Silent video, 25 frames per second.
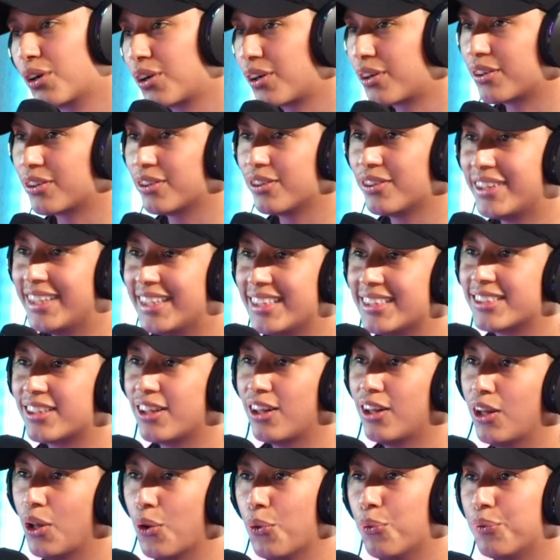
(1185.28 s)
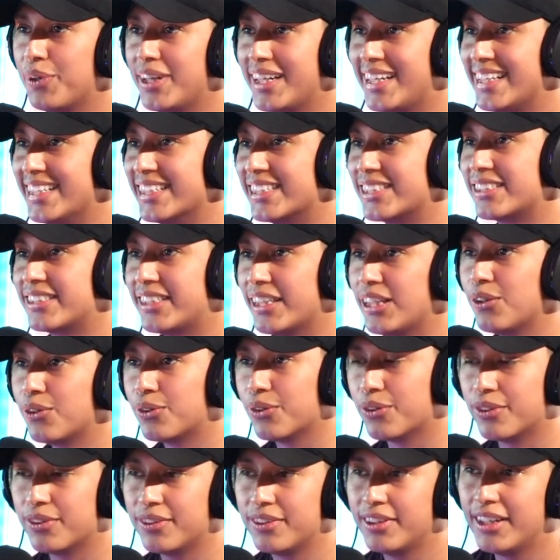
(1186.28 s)
girl. He's lonely. He's
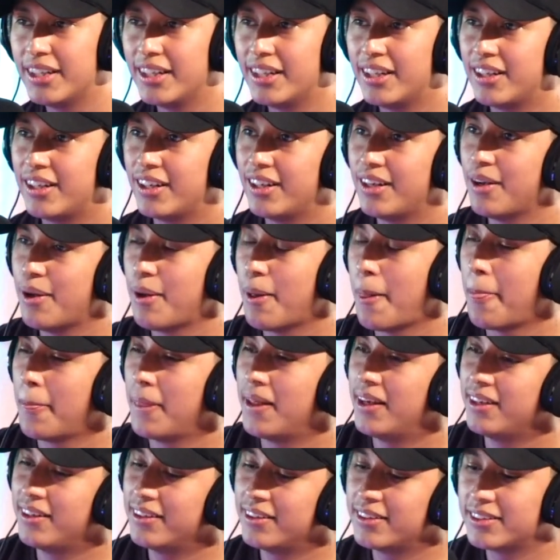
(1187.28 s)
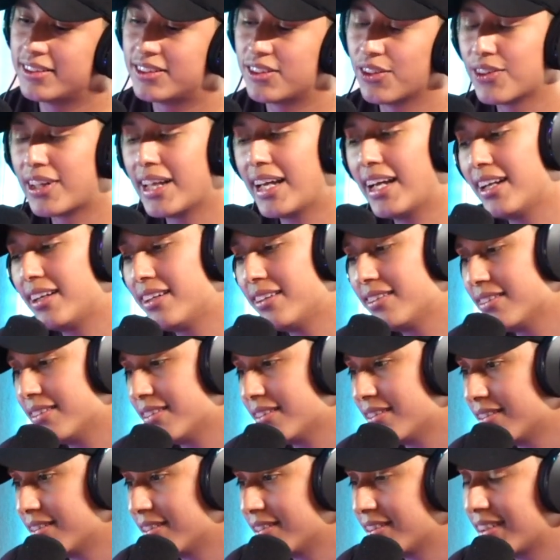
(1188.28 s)
single. So then
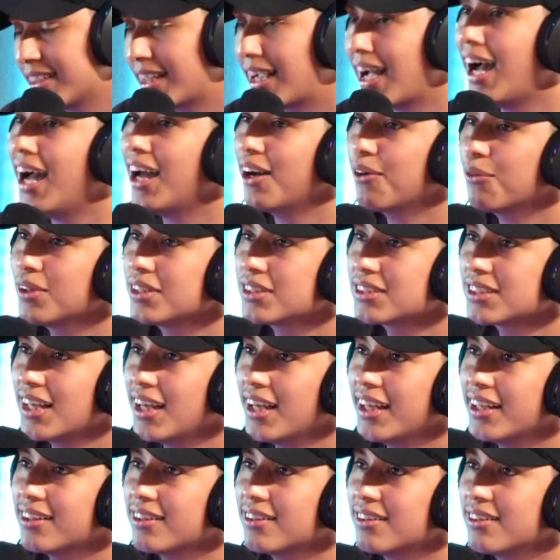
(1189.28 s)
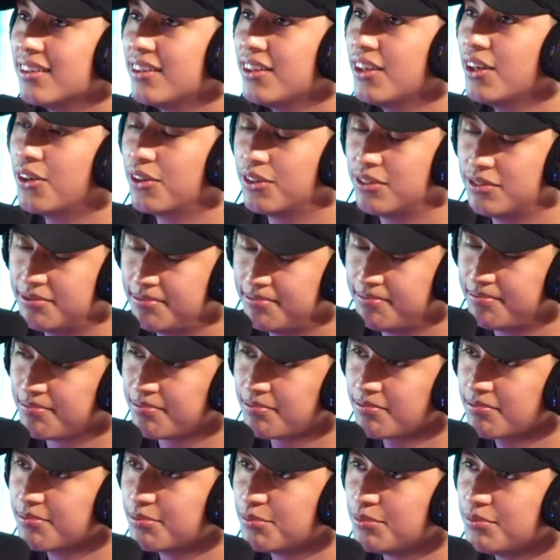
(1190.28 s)
God was like, yo,
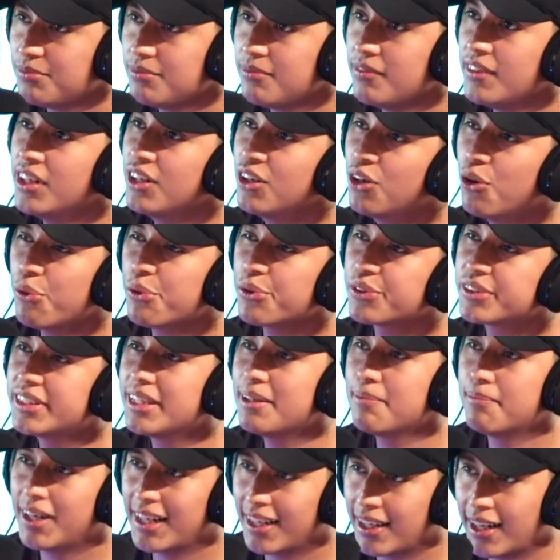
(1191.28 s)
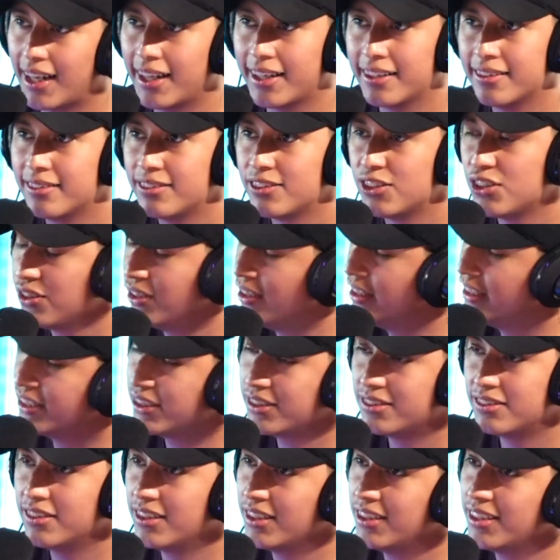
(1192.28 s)
go to sleep, my guy.
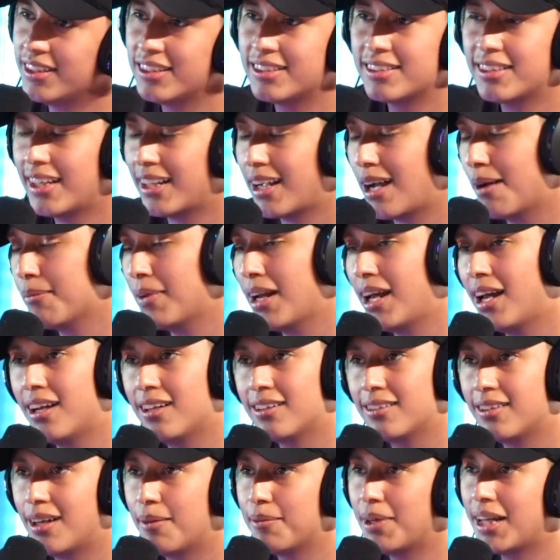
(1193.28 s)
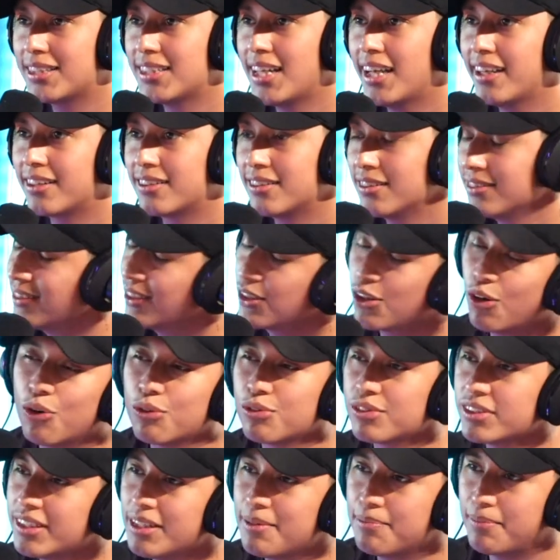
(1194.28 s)
It's, and he's like, I'm not, I'm not tired. Go
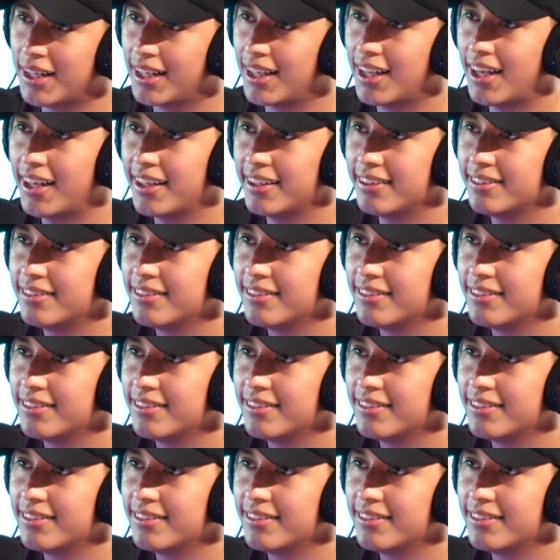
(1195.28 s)
to sleep, my guy.